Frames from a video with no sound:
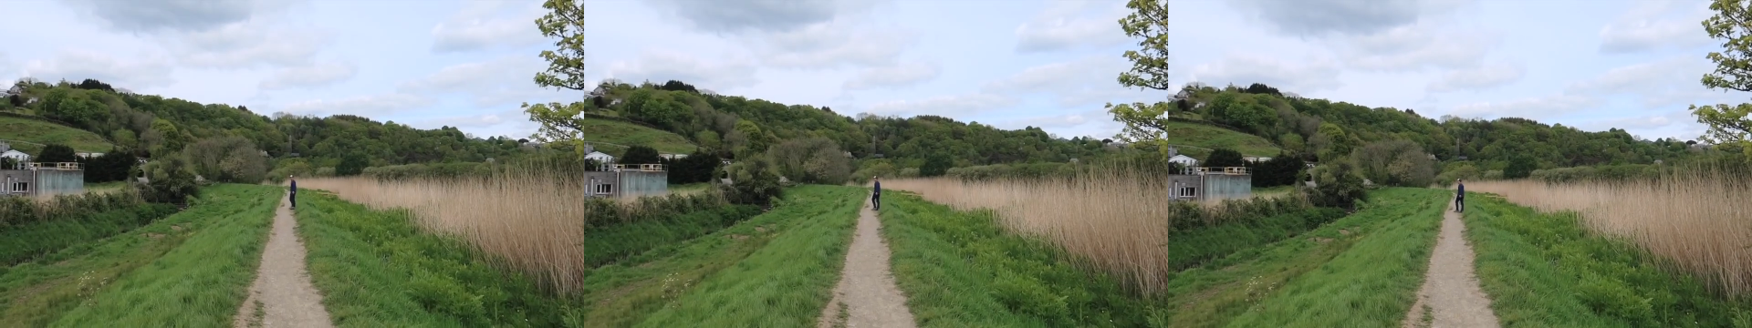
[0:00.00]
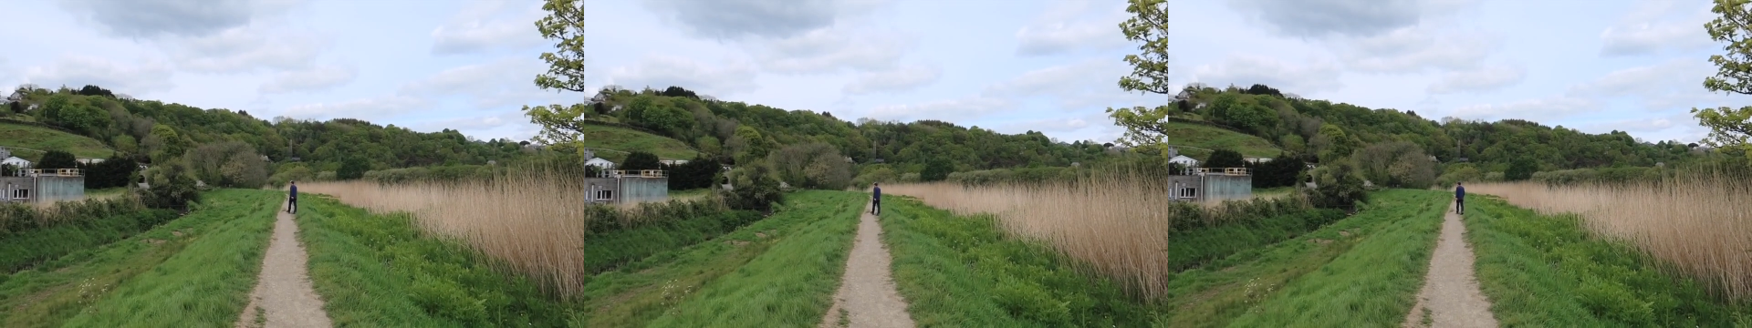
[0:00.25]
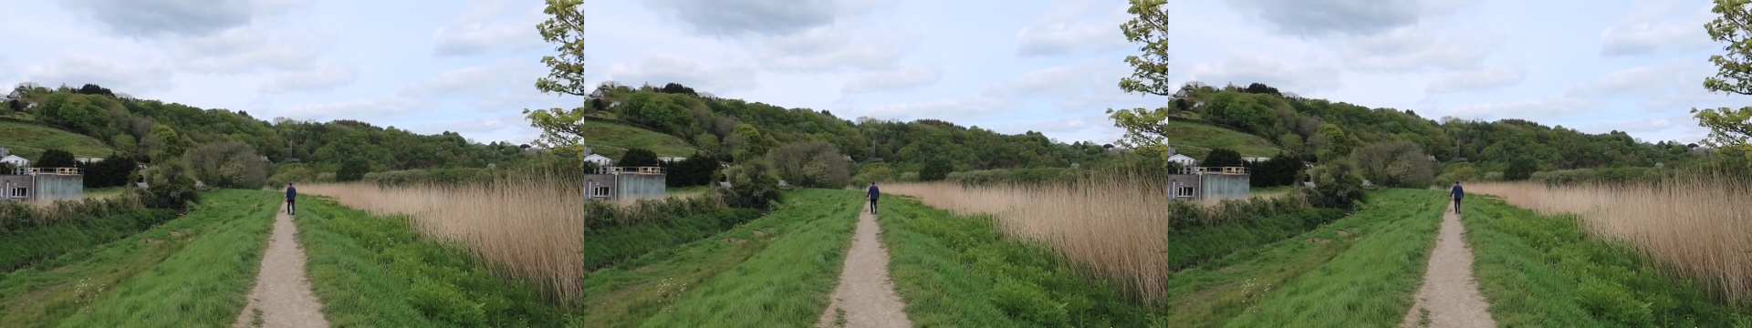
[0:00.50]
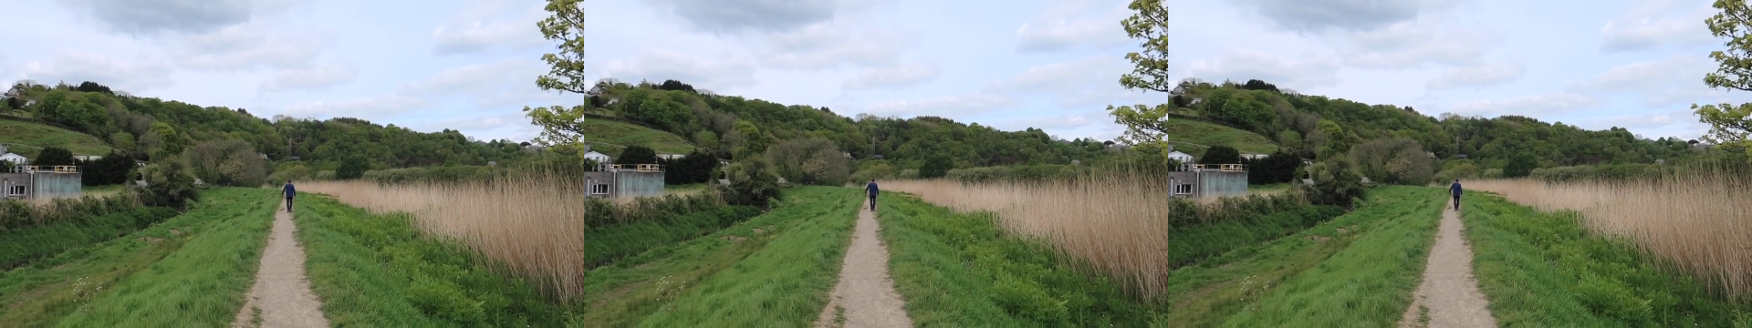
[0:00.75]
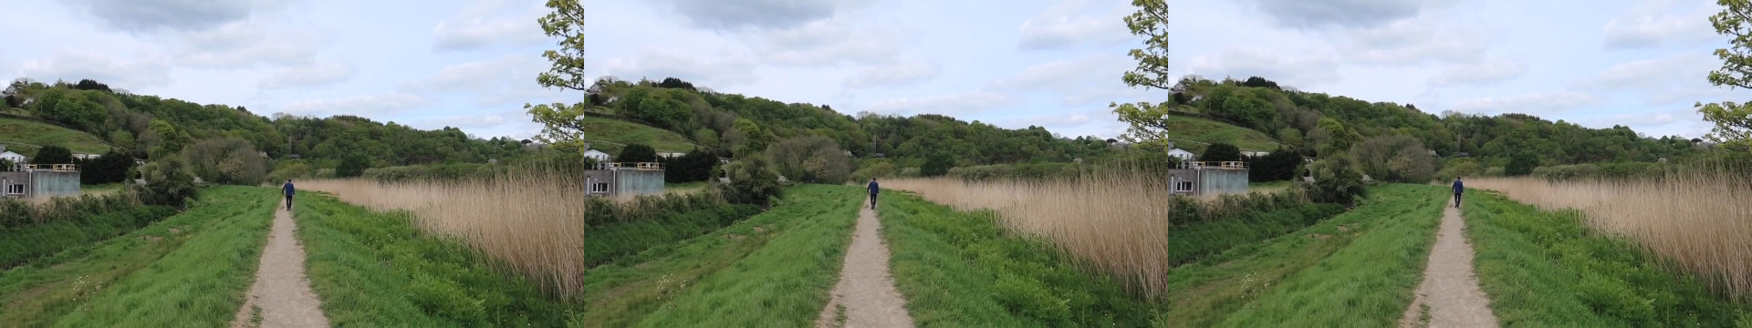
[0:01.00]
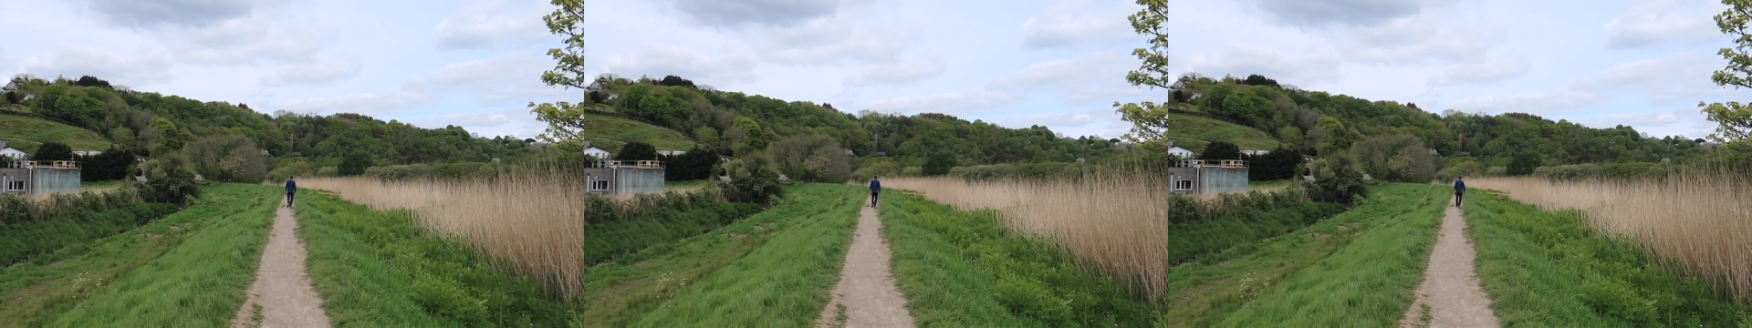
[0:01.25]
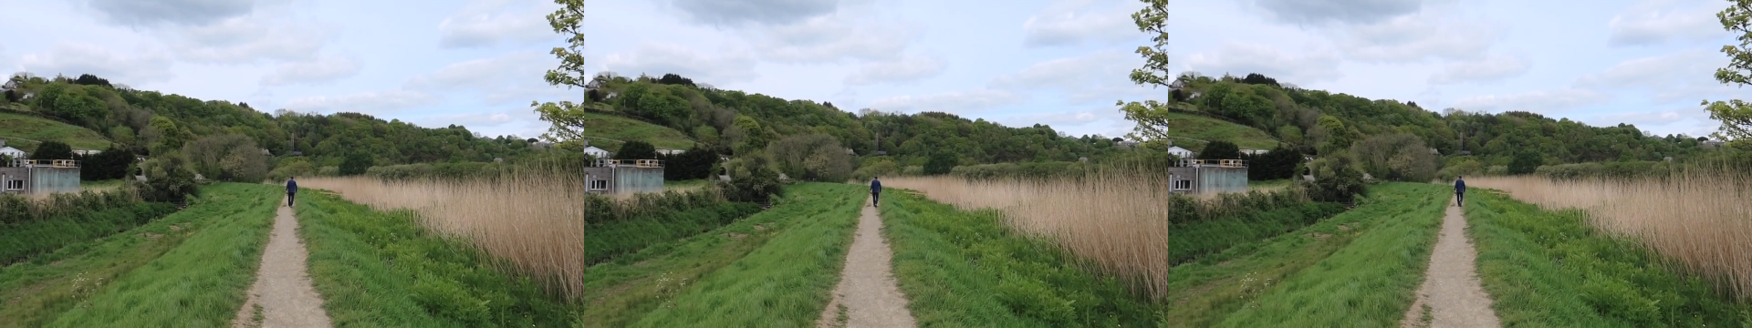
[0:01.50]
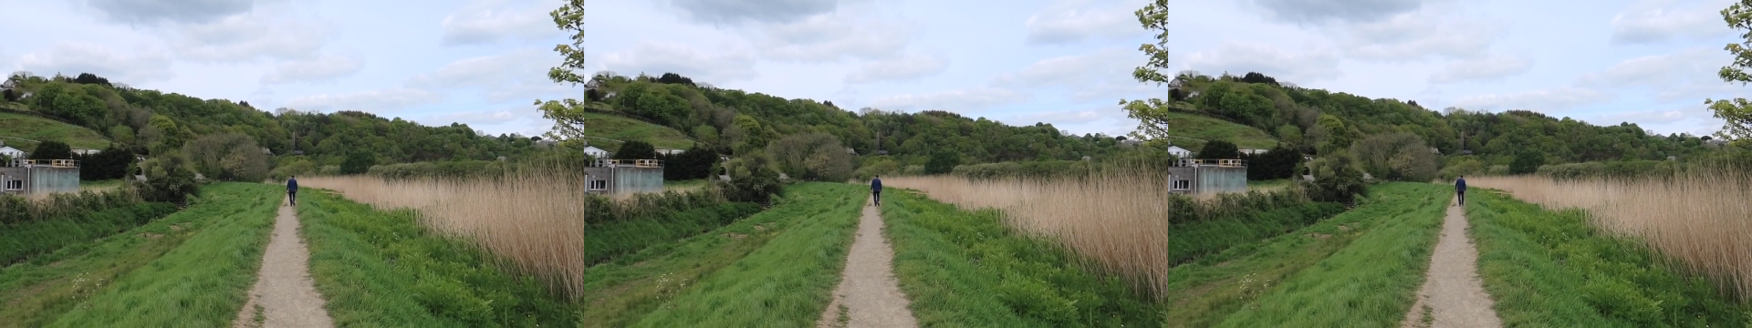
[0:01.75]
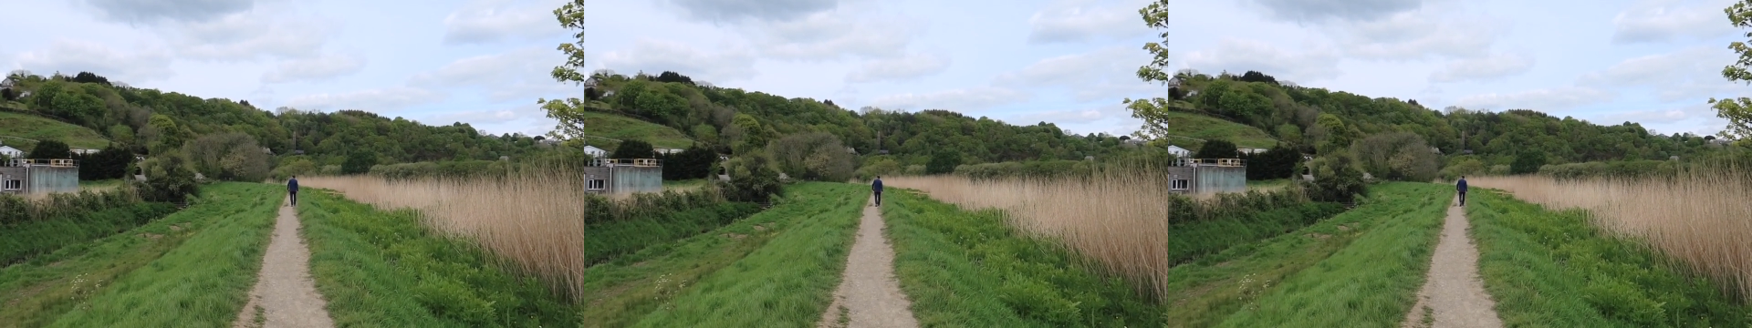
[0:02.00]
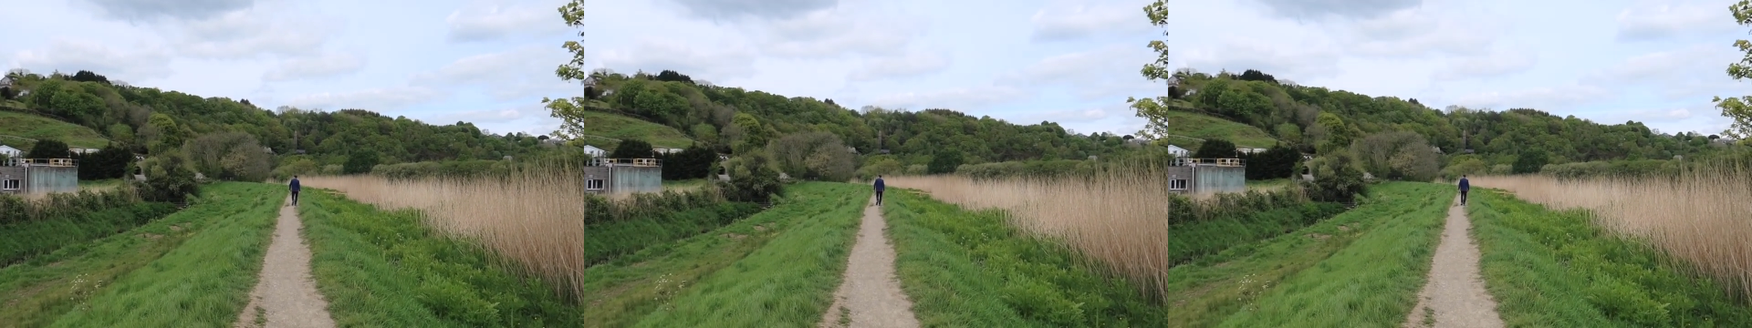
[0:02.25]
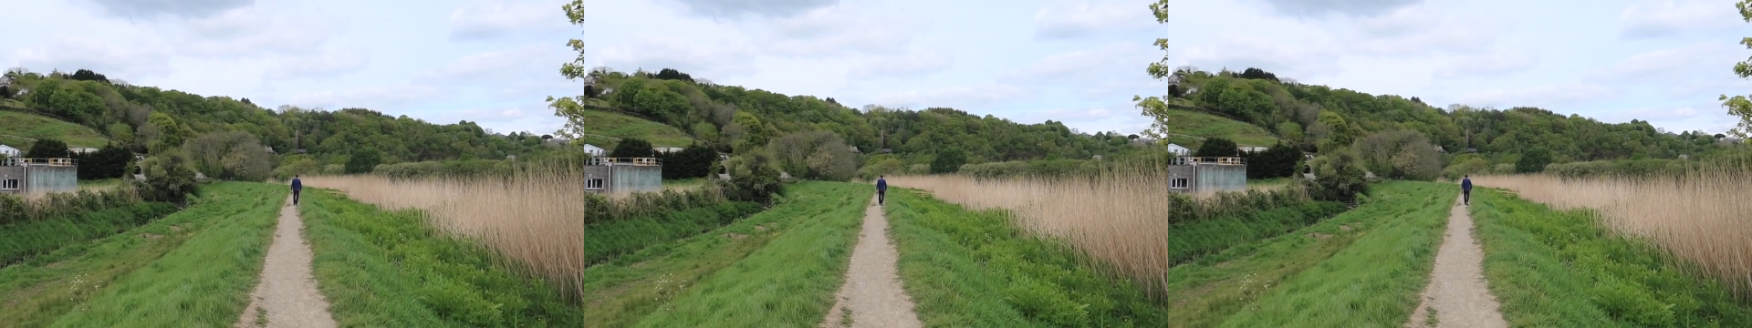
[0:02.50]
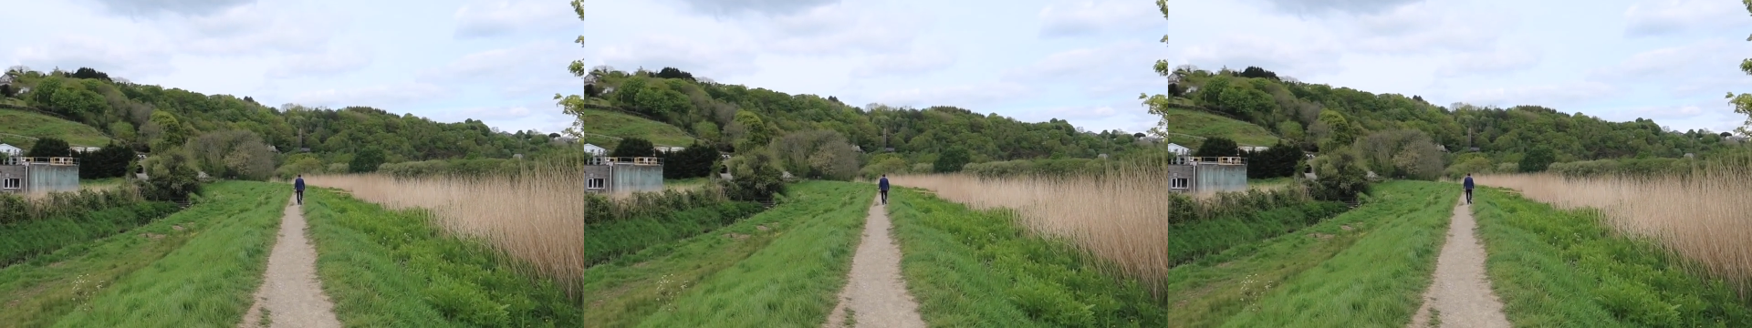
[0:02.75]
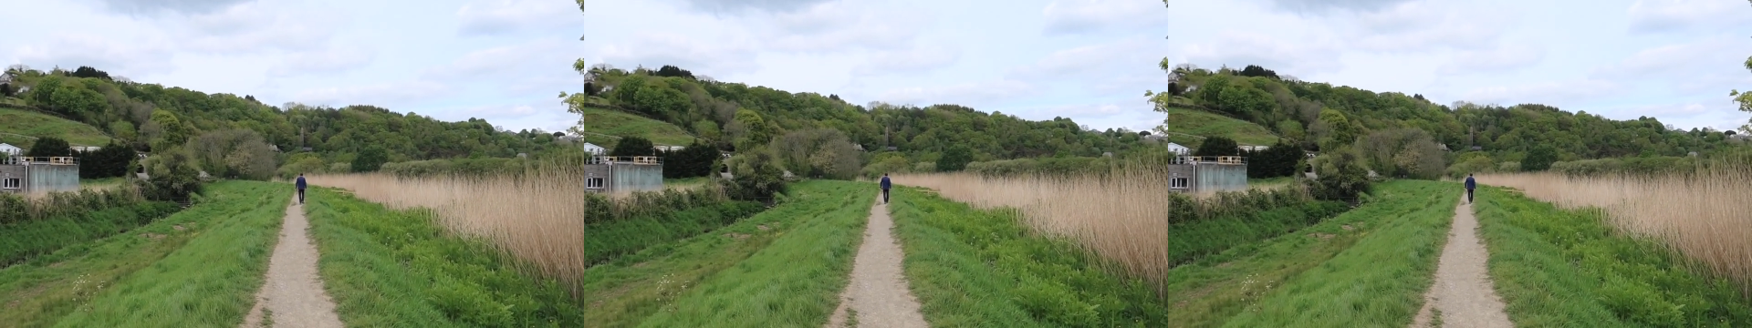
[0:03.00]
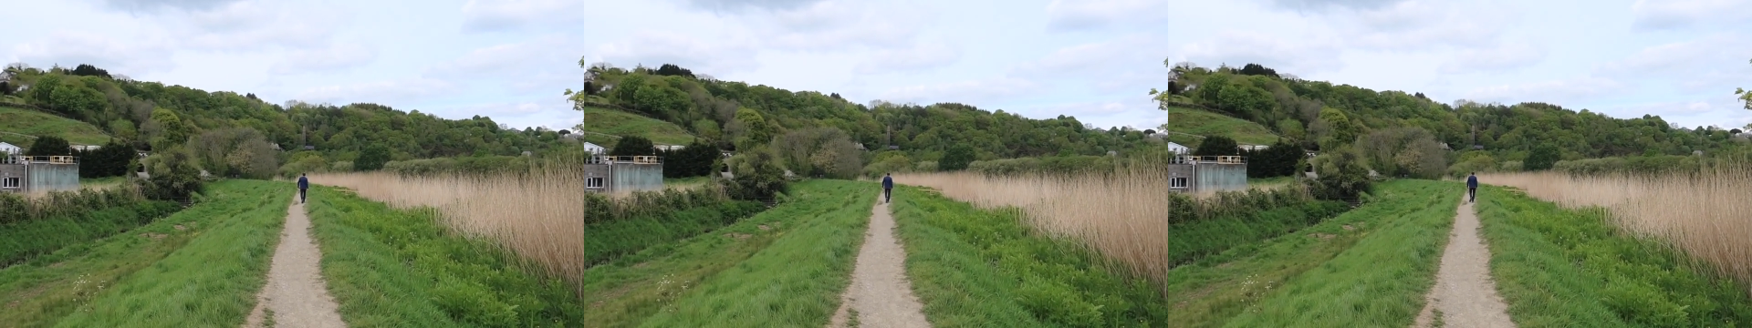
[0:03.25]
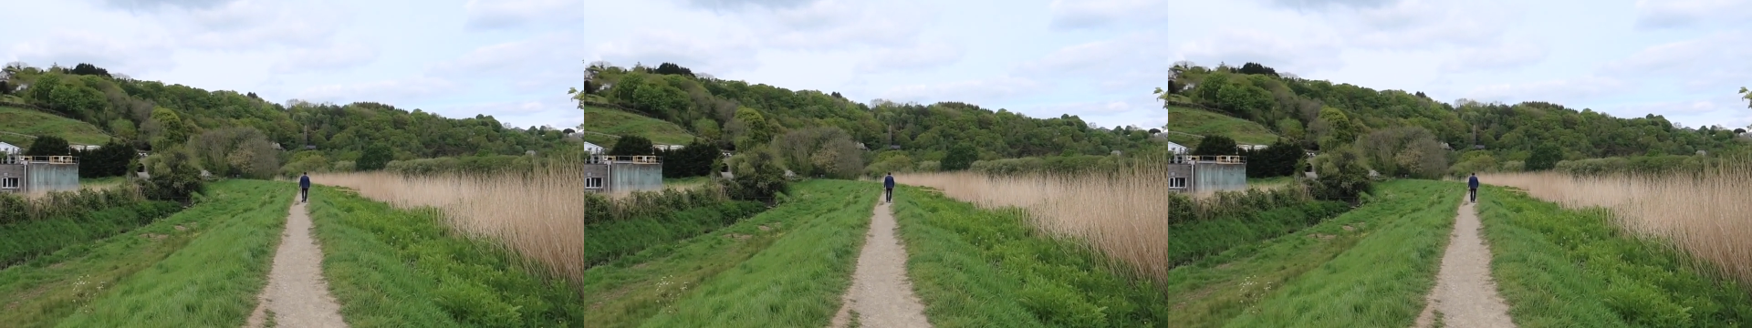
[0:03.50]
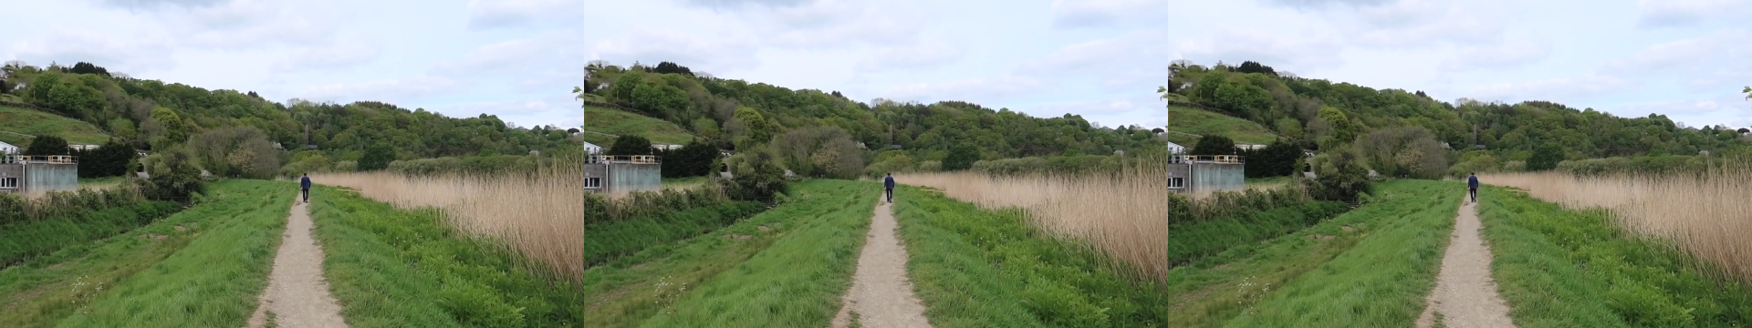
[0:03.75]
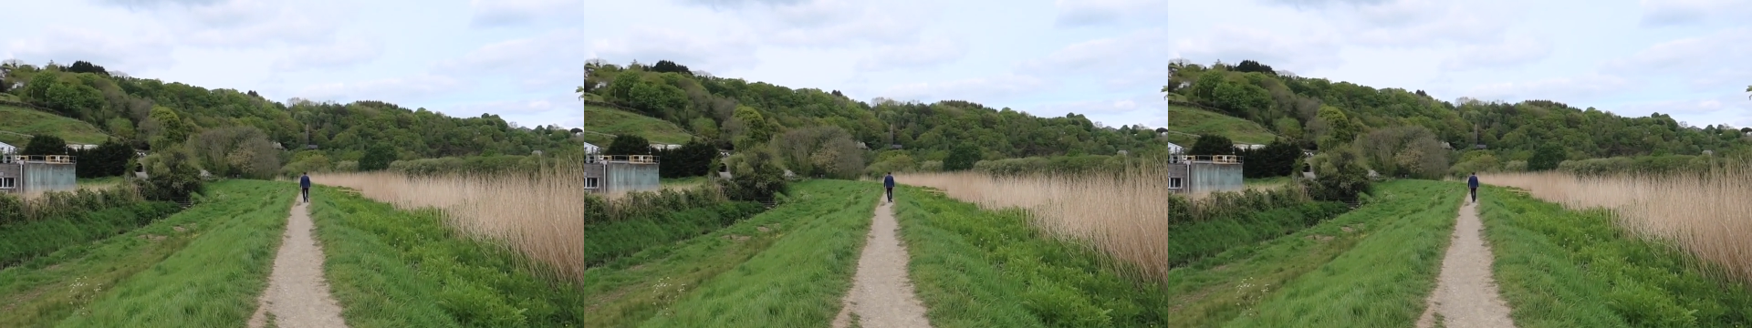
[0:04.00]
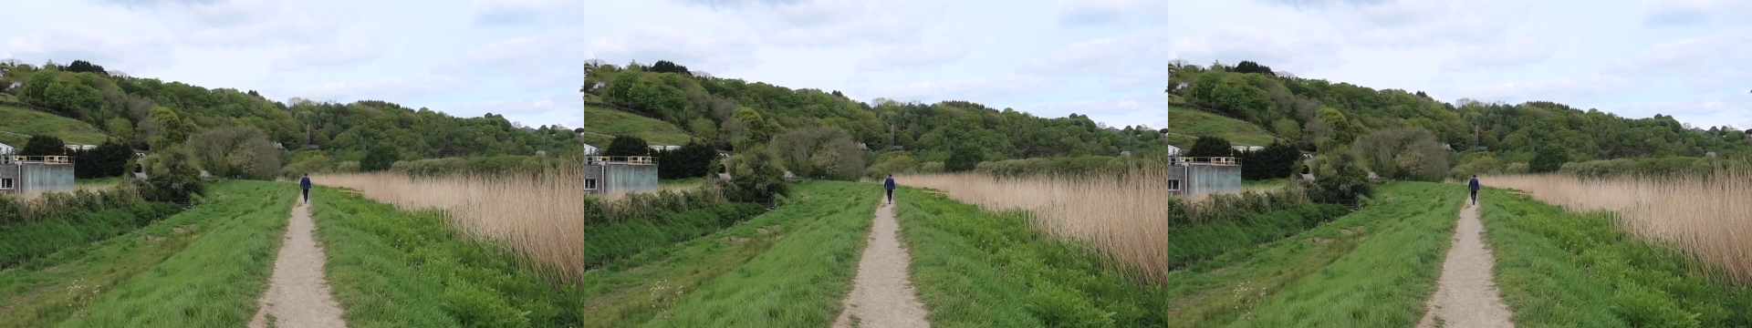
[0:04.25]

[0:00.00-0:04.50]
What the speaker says: Nobody's mouth can be seen.